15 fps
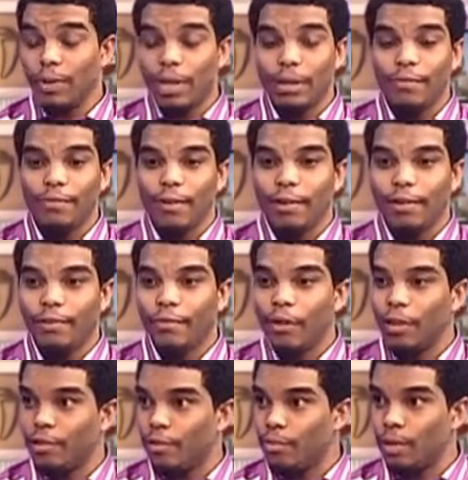We are very
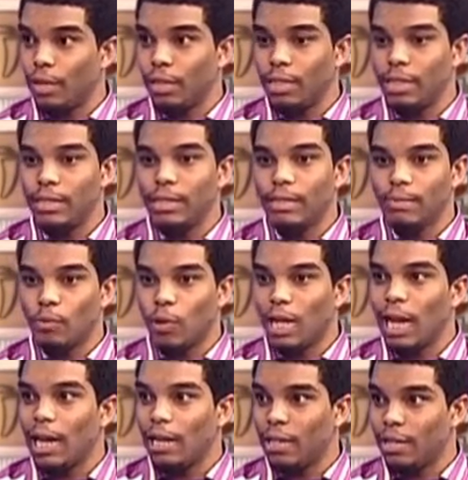vulnerable, these
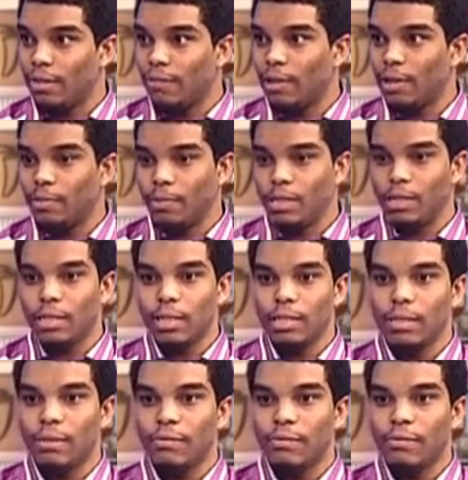small island developing states,